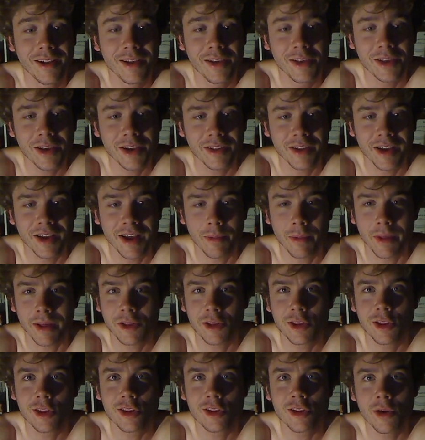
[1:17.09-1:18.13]
Secondly, I'm like
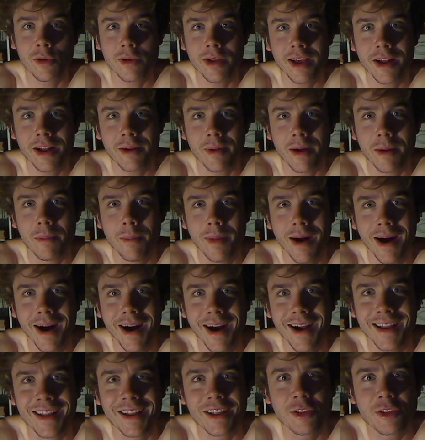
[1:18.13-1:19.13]
stoned out of my mind.